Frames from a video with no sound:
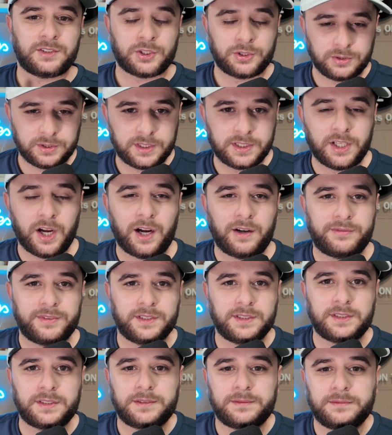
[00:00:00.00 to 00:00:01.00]
to the
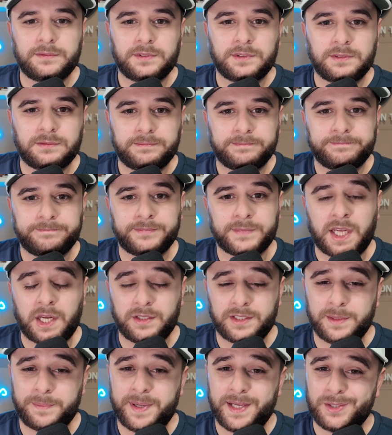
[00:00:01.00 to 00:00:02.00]
Dolphins. Now,
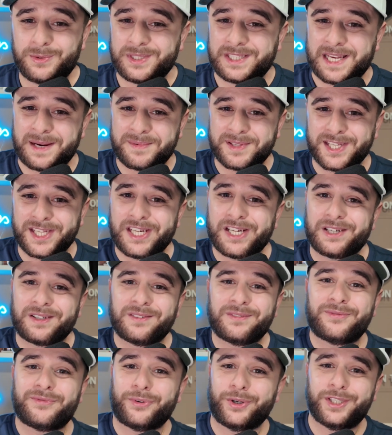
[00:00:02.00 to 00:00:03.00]
it depends what time of the
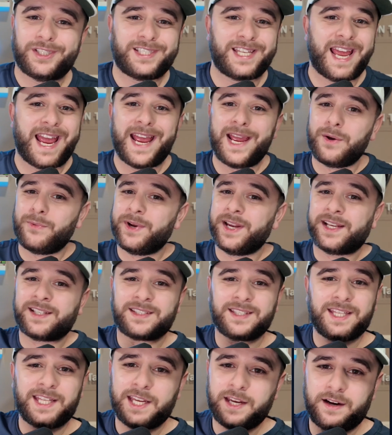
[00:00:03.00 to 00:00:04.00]
year. First 8 weeks
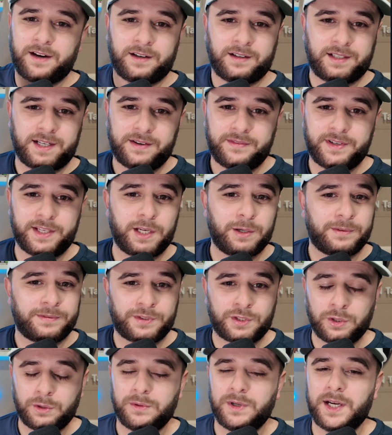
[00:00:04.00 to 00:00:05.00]
of the year. Every year
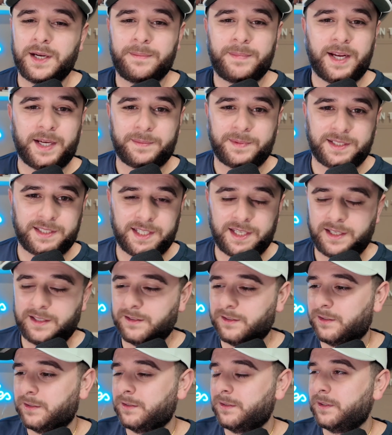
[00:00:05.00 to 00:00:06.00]
with Tua, Mike
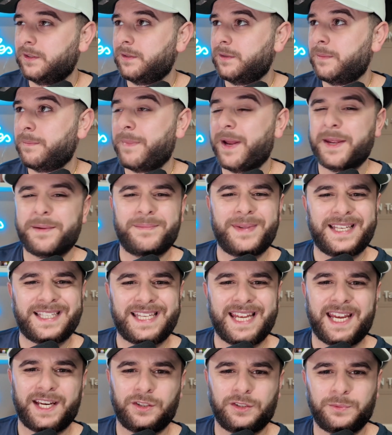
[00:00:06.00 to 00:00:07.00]
McDaniel.
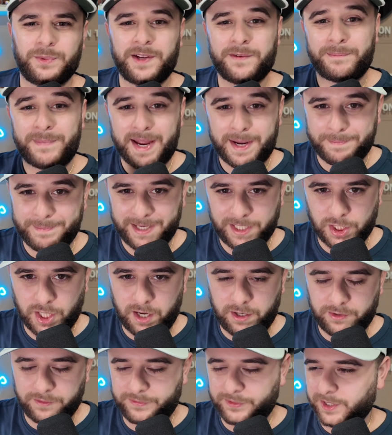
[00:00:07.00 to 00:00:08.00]
We have Mike
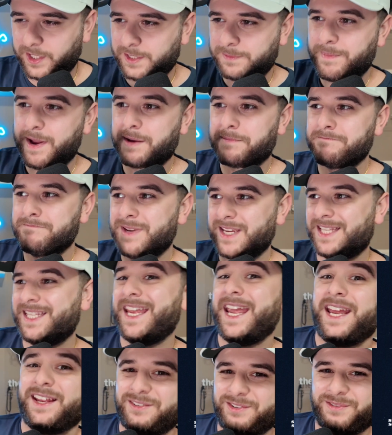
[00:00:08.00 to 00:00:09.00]
McDonald for us, Mike
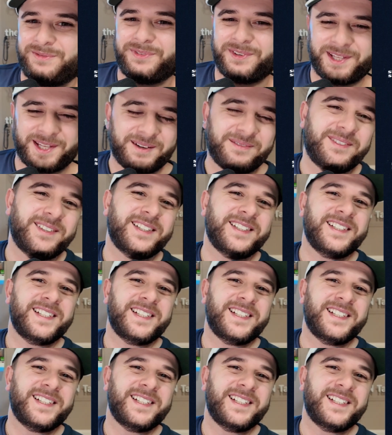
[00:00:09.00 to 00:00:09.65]
McDaniel for them.